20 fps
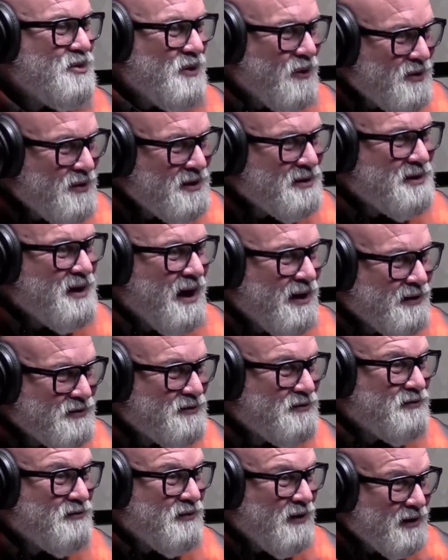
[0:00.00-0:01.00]

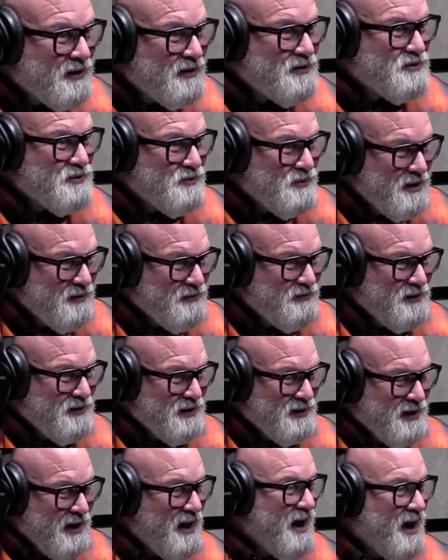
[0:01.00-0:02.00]
30,000 fucking square
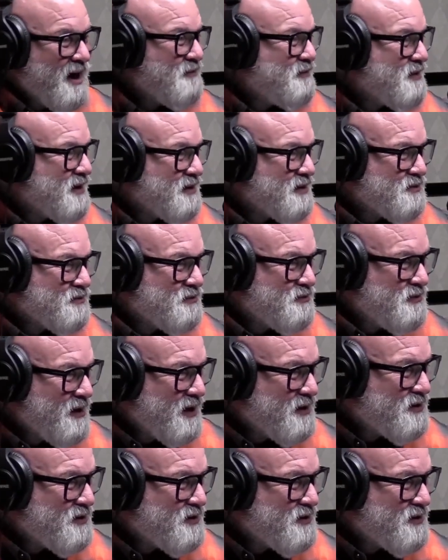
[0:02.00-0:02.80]
feet. And how big is